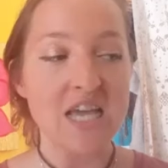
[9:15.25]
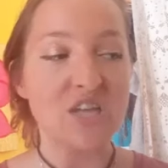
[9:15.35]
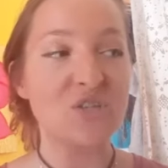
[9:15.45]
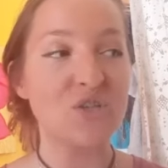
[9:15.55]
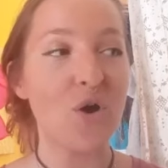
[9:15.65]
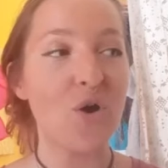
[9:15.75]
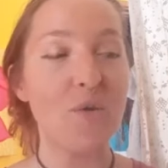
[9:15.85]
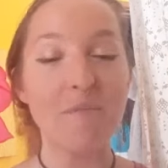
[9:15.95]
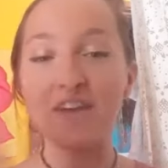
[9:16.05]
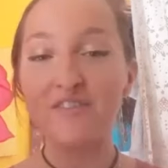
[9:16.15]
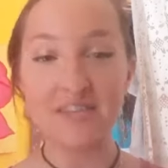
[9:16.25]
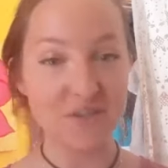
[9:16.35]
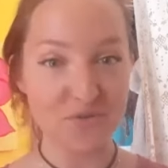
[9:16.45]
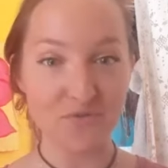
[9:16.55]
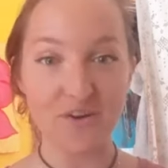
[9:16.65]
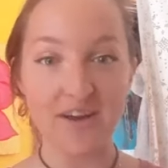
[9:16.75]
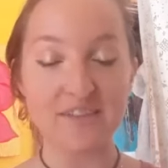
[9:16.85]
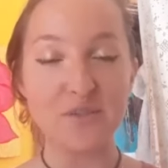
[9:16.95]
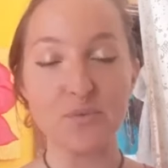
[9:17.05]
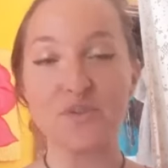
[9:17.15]
So, my invitation for
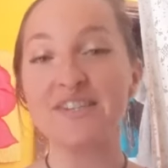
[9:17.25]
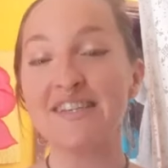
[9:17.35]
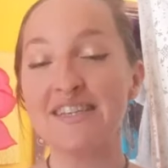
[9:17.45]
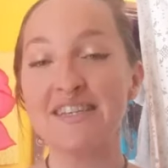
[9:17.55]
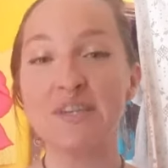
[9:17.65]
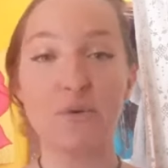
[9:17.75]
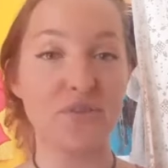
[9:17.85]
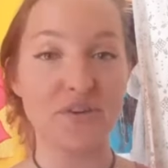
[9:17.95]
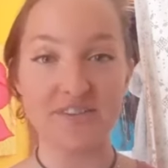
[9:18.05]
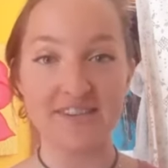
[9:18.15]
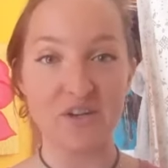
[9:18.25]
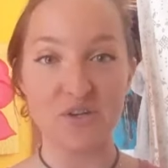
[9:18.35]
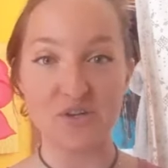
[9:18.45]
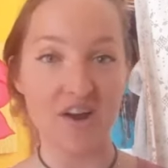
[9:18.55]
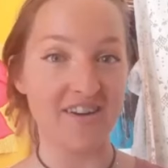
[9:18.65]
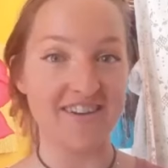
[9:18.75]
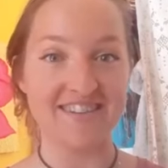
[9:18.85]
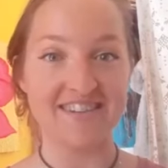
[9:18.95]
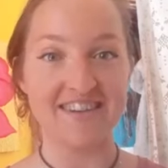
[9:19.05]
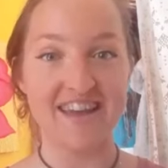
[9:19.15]
us is we're just going to sit with our second
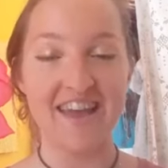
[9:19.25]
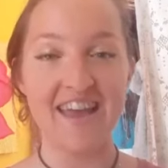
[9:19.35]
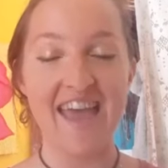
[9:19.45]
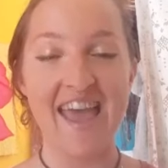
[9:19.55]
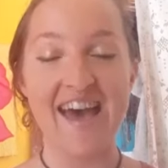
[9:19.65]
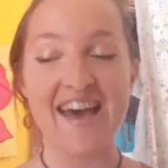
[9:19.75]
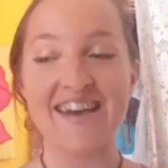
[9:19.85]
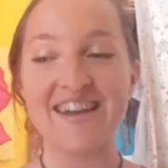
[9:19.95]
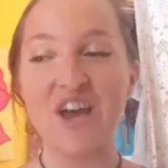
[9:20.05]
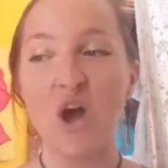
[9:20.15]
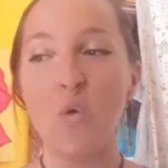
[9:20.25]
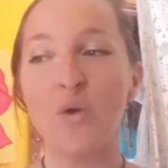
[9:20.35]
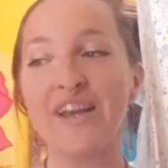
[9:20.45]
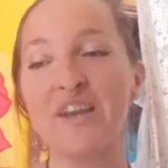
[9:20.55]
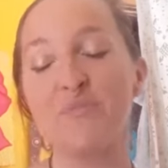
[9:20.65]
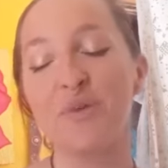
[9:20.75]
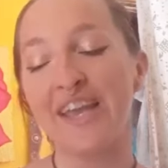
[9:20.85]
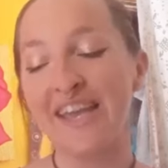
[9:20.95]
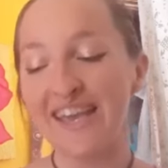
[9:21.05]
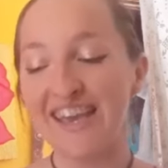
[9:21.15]
chakras today and we're going to
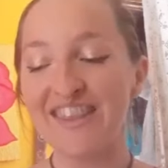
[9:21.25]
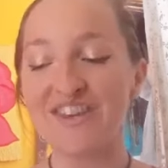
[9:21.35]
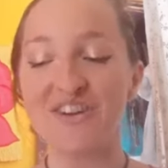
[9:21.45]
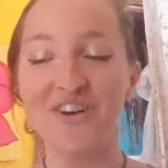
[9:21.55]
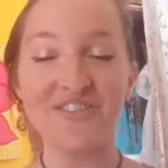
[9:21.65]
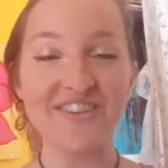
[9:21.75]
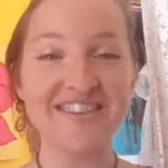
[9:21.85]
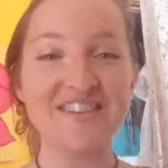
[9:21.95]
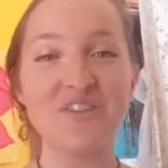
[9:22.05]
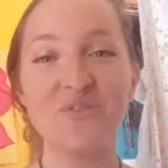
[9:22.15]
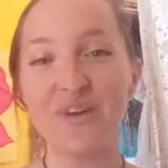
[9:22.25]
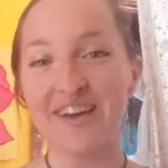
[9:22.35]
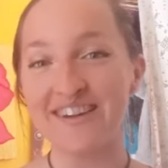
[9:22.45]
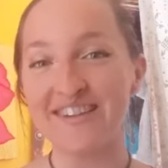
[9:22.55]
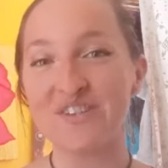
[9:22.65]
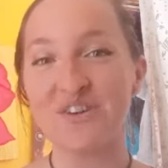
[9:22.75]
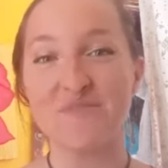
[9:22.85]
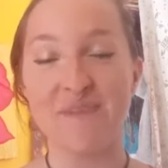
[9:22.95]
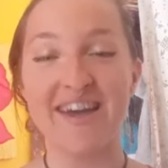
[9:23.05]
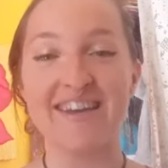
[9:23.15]
bring in the dolphins and the whales to
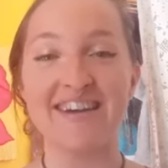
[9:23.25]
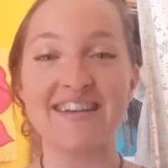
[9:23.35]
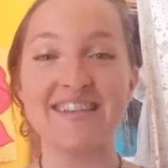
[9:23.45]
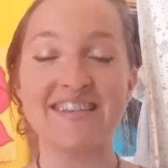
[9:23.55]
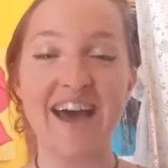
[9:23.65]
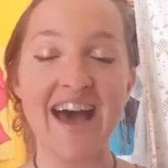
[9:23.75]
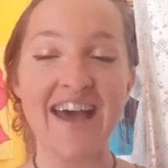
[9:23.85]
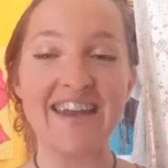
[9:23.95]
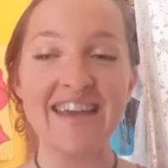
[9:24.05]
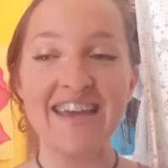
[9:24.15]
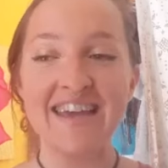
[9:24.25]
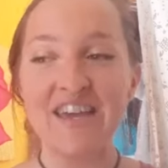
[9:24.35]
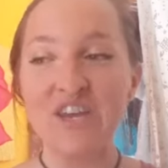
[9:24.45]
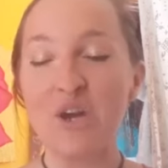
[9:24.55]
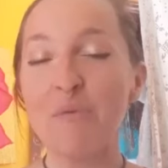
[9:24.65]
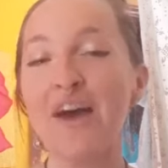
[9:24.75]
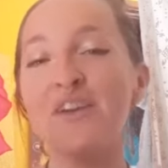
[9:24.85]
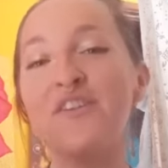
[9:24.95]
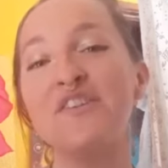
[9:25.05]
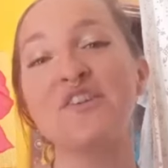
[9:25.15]
remind us that no
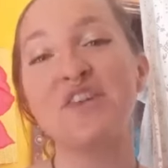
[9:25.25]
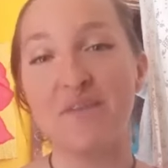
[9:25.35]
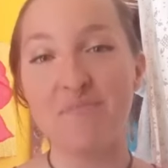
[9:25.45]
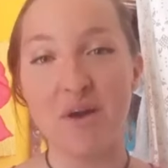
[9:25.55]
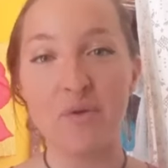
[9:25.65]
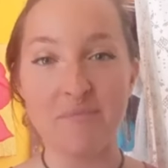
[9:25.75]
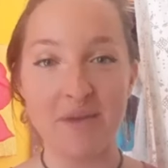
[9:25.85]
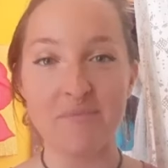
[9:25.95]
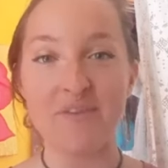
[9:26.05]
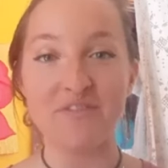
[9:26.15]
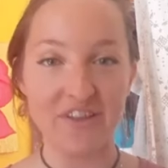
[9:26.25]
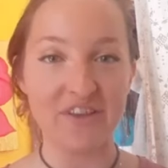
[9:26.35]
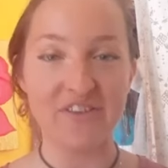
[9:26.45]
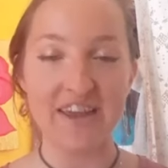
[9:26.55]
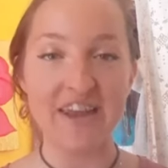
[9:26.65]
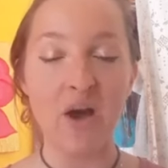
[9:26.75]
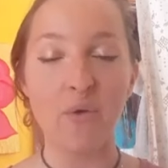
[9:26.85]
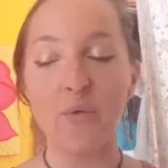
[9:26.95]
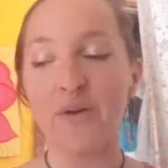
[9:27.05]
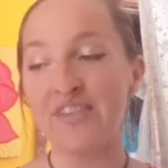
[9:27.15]
matter the shame that we may be feeling right now,
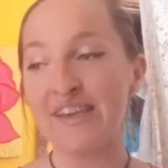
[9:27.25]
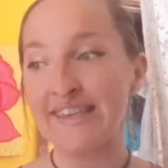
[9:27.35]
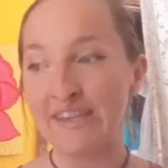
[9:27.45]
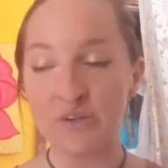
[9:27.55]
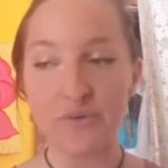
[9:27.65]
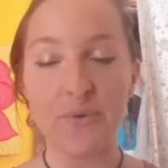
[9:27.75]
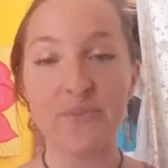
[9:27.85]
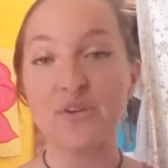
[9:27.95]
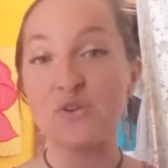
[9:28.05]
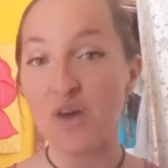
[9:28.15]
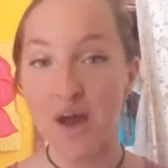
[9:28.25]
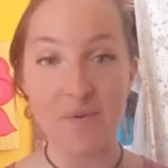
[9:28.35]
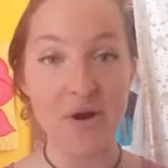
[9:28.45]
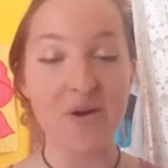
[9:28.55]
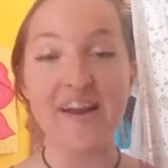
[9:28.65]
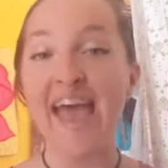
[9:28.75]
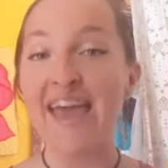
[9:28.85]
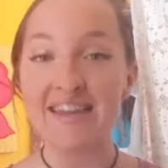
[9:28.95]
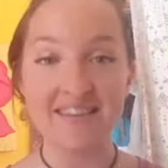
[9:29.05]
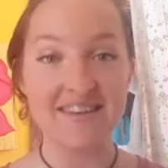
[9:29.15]
or the guilt, or the trauma, or
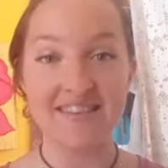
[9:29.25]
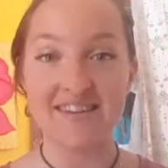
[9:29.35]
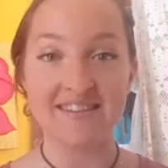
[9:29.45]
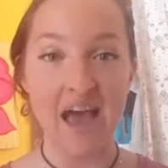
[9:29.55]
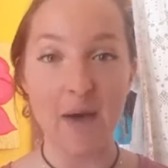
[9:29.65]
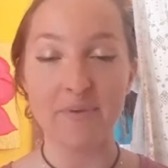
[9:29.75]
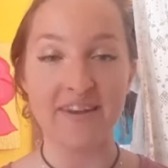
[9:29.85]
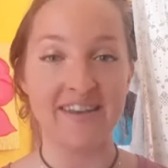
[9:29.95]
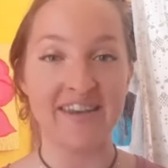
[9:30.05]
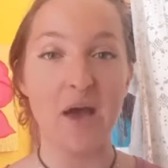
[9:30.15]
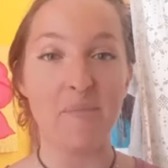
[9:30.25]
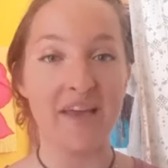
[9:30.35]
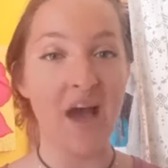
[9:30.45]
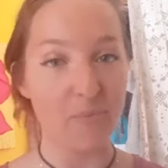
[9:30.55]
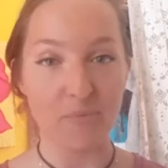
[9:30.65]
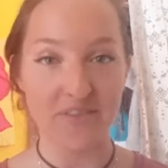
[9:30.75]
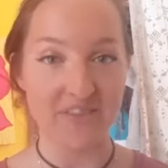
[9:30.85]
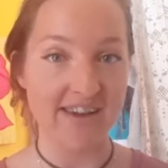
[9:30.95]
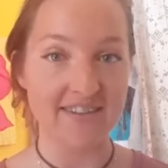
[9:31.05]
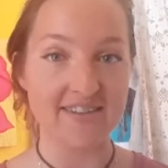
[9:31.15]
anything that is happening and coming up with
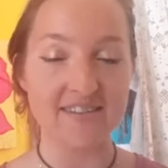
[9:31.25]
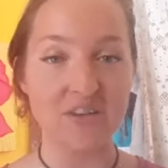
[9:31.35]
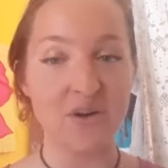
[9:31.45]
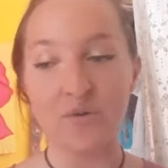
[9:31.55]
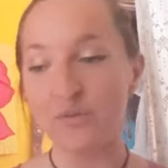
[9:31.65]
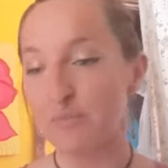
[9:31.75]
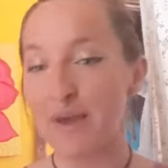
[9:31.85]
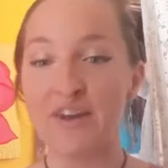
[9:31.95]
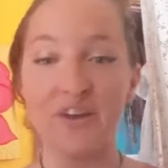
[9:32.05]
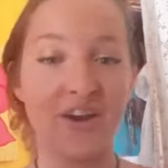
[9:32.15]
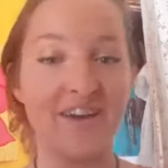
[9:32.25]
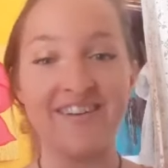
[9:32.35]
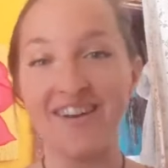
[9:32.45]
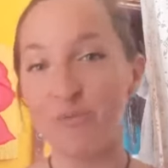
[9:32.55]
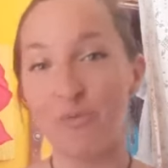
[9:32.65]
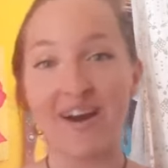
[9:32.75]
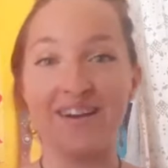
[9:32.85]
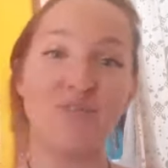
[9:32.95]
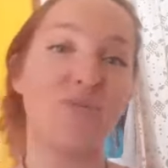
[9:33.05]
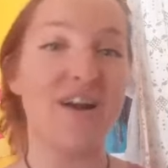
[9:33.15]
us, you know, depending on
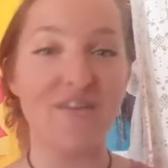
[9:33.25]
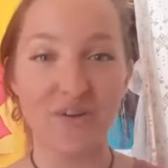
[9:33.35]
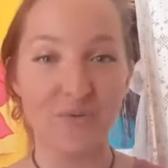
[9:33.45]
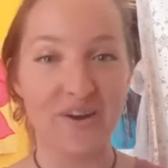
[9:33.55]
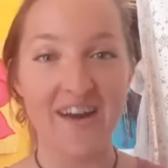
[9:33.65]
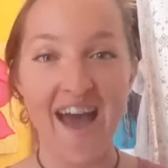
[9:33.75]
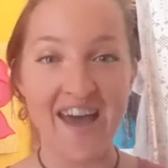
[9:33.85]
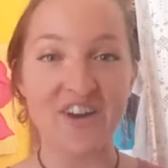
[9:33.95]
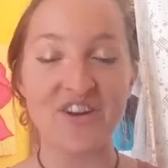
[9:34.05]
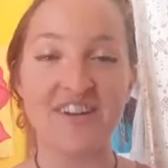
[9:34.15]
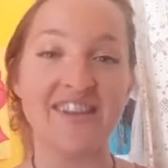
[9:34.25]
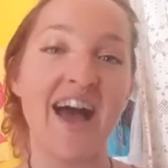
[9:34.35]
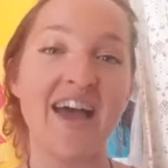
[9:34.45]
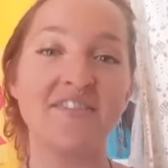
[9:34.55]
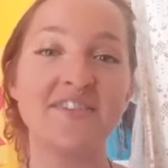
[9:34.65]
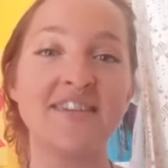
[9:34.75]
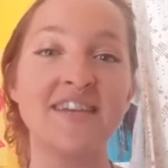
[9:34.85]
where wherever we're at in our lives.